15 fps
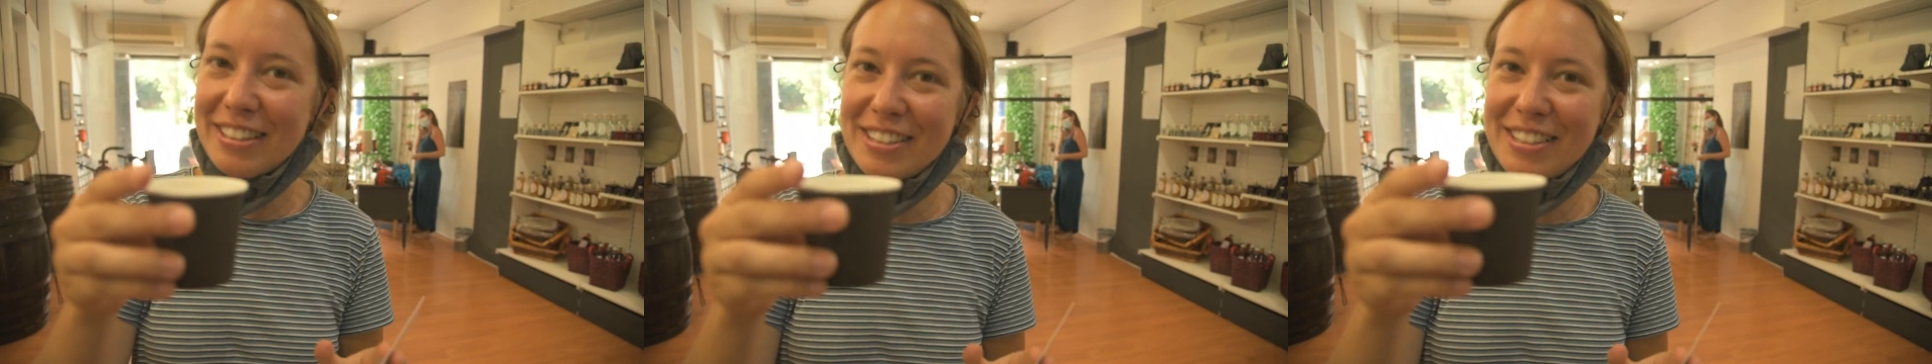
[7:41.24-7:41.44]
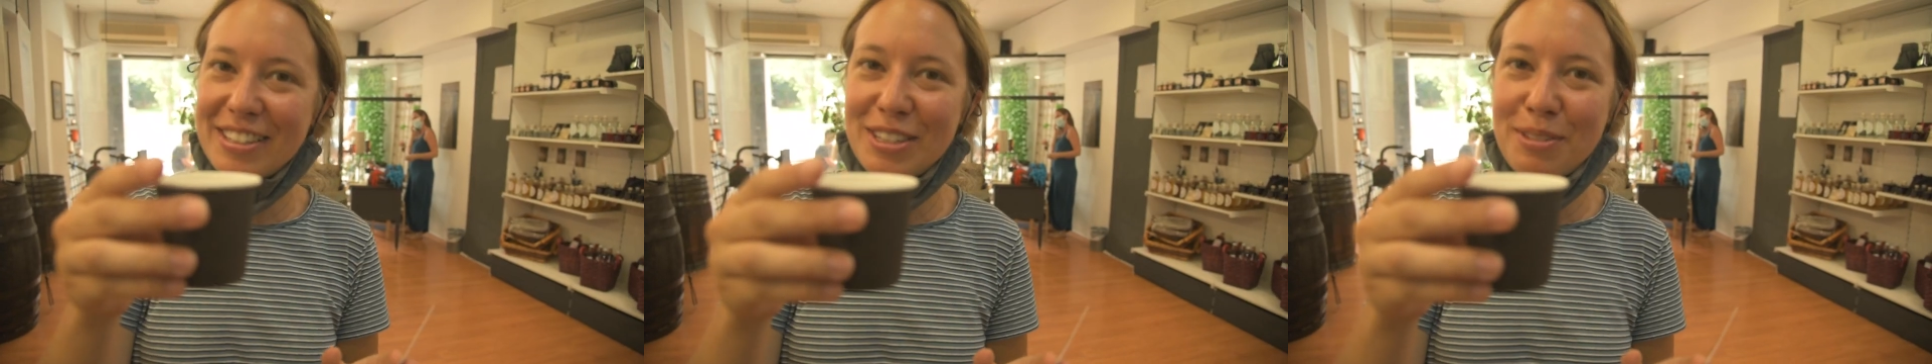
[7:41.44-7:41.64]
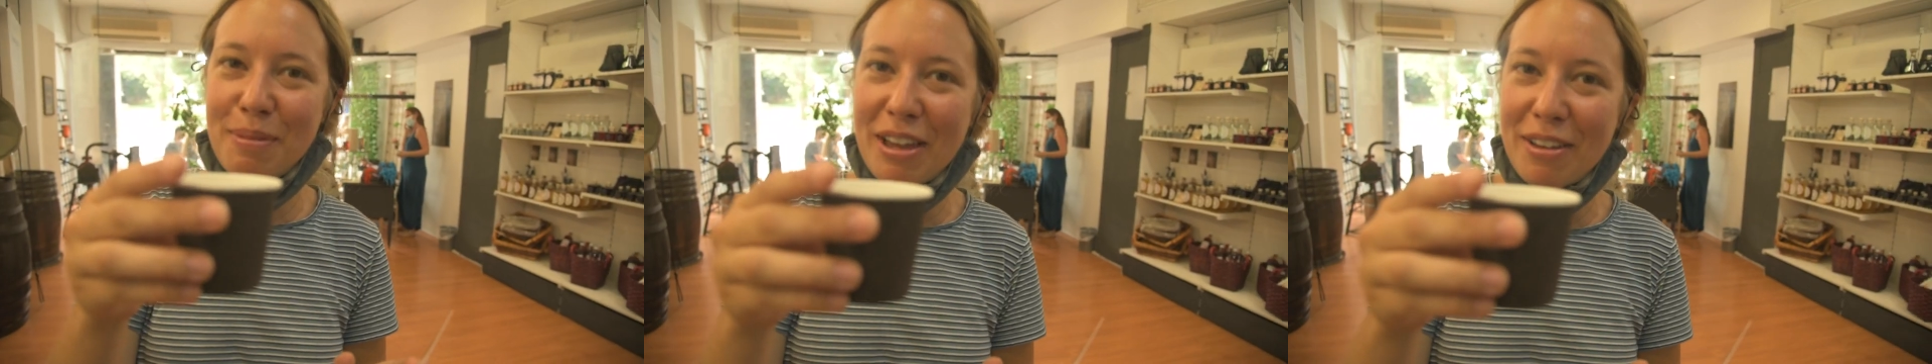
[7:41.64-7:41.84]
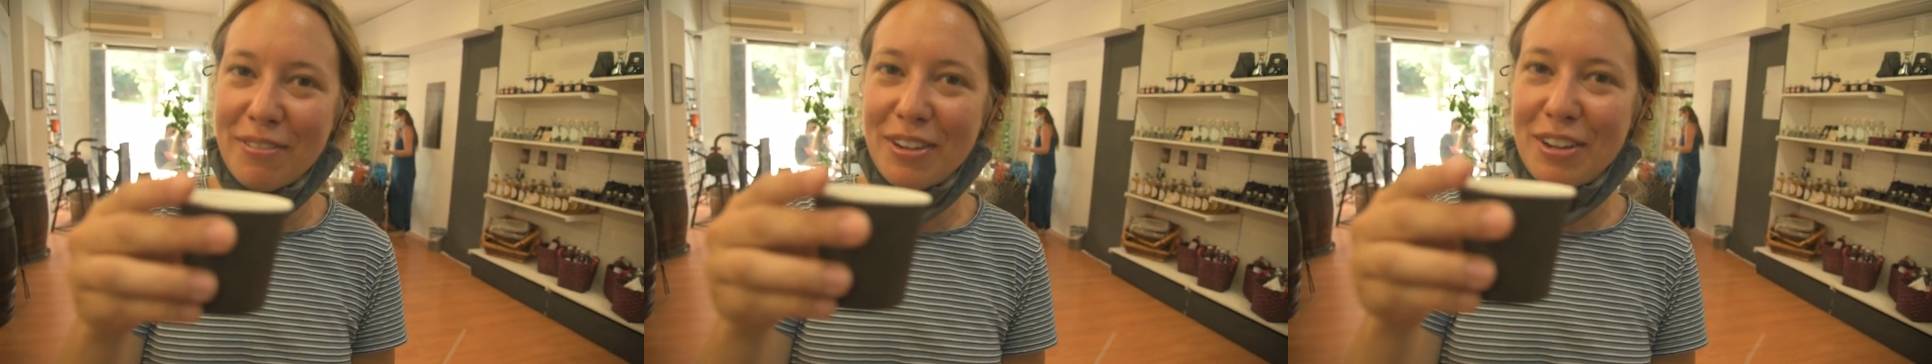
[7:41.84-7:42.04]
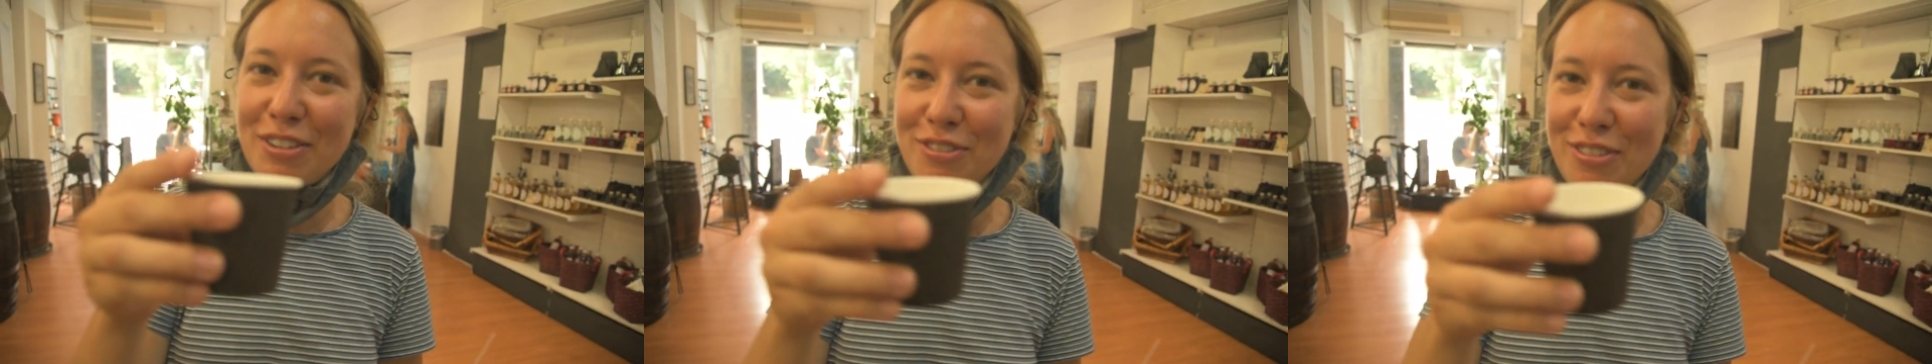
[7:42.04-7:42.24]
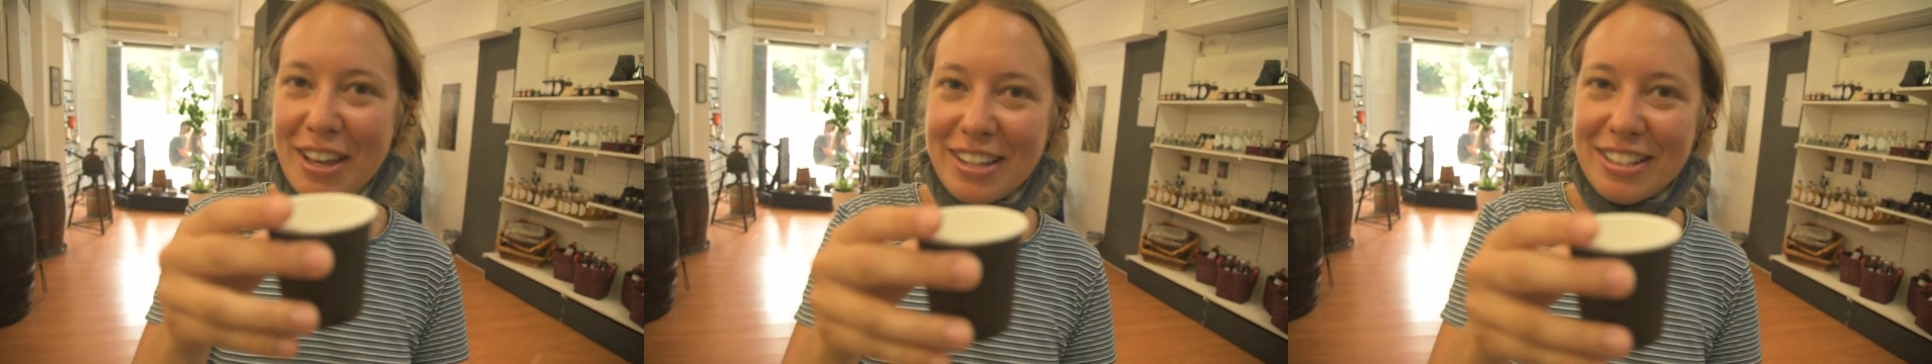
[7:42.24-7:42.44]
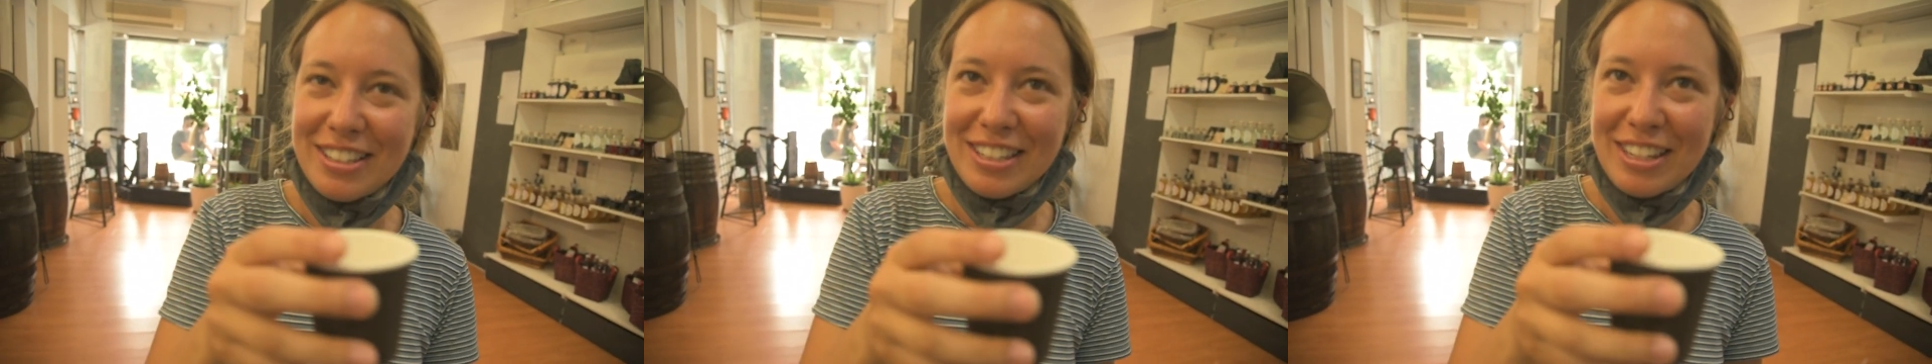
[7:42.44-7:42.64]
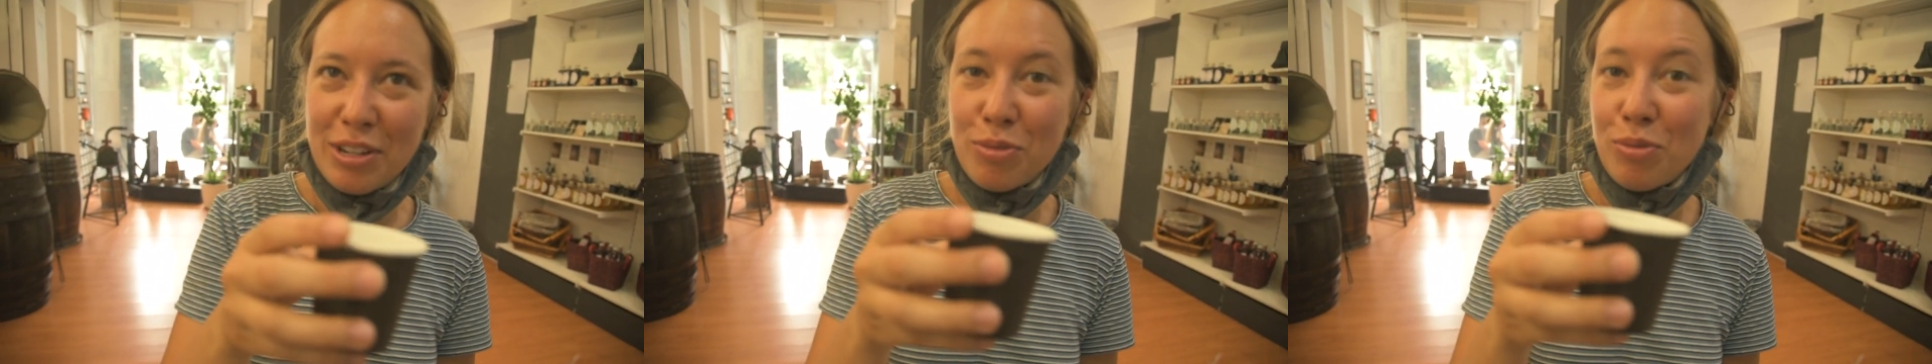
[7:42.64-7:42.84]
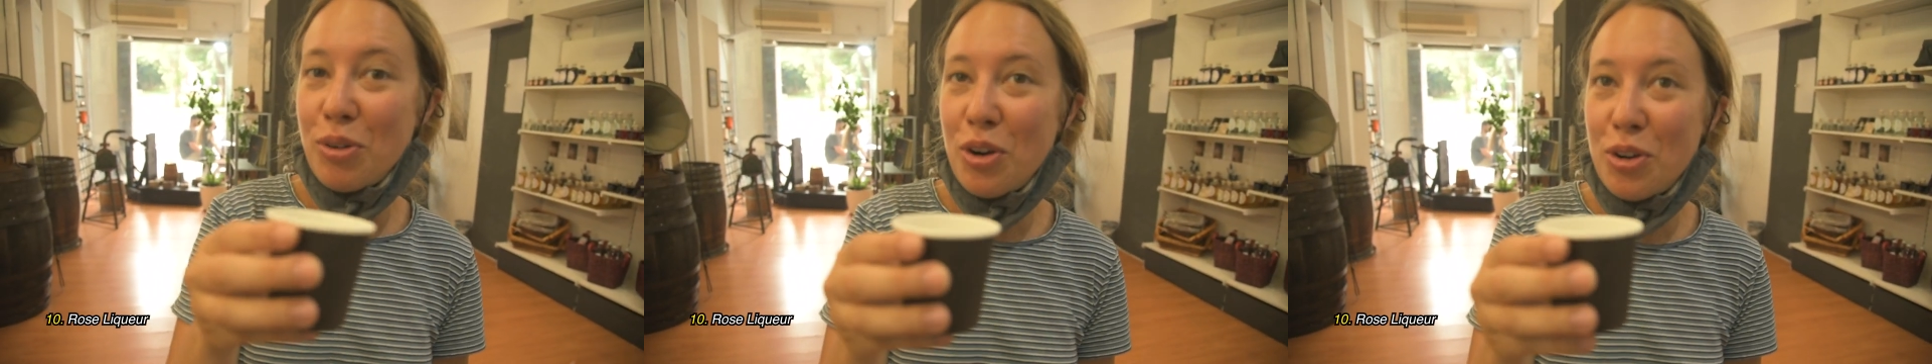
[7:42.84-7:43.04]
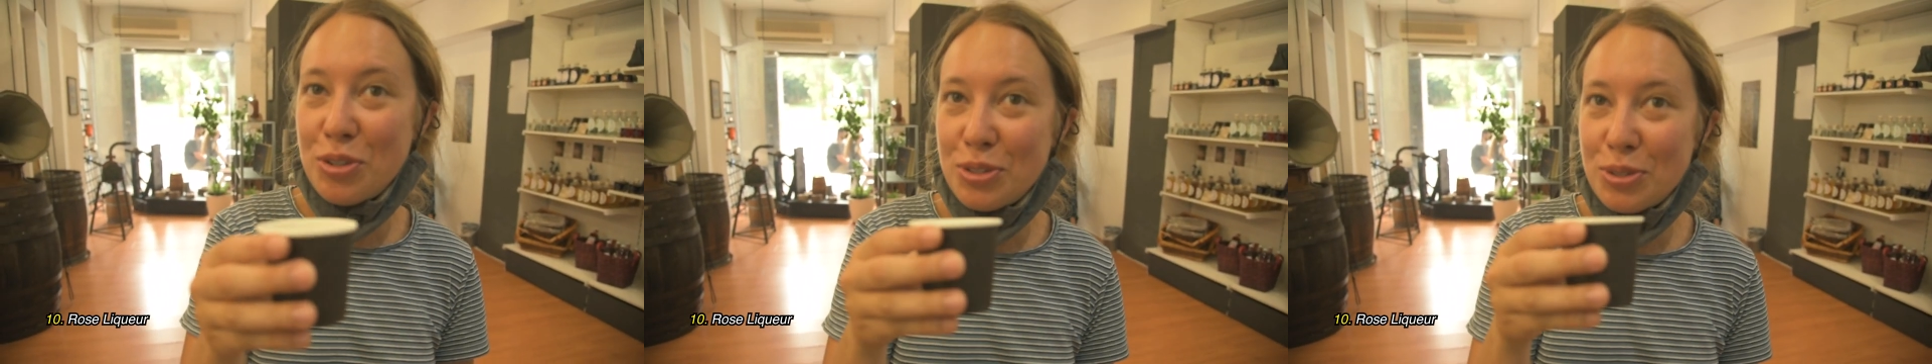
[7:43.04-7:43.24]
This is my very fancy
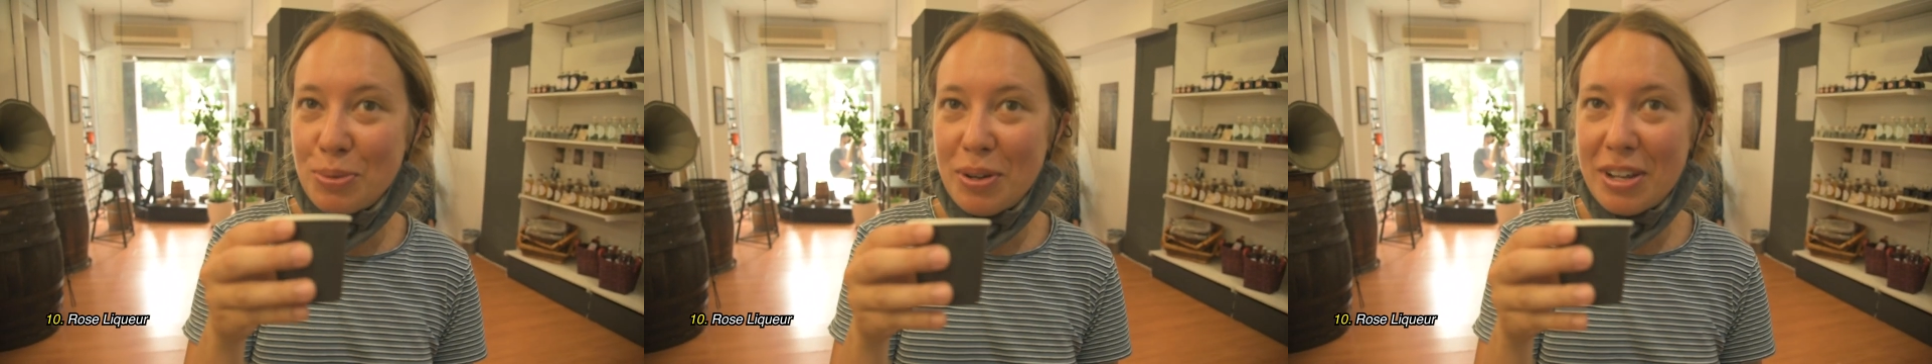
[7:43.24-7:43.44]
rose